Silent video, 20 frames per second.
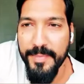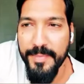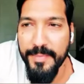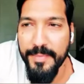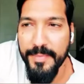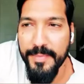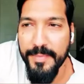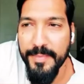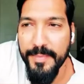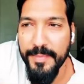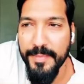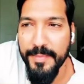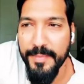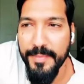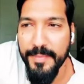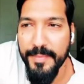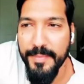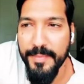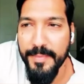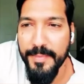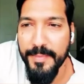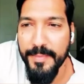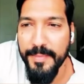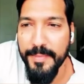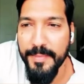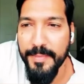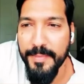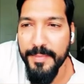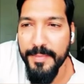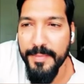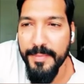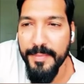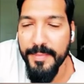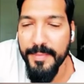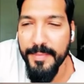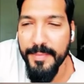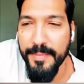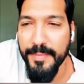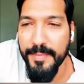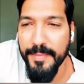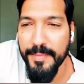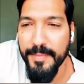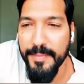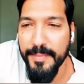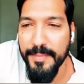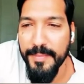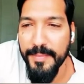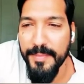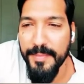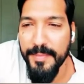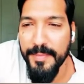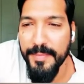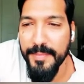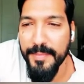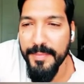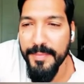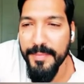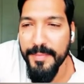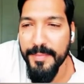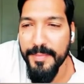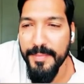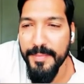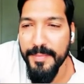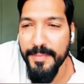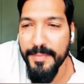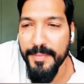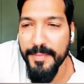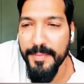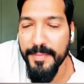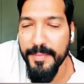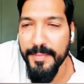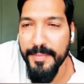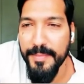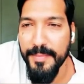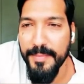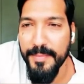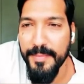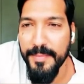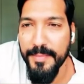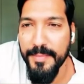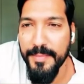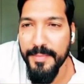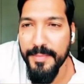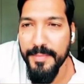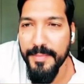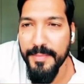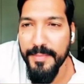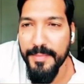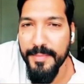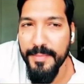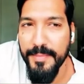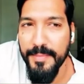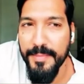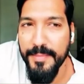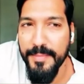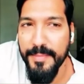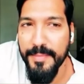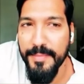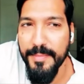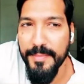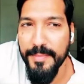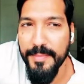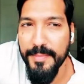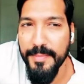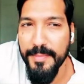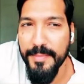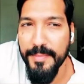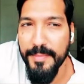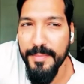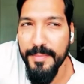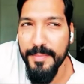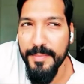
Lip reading: [no speech]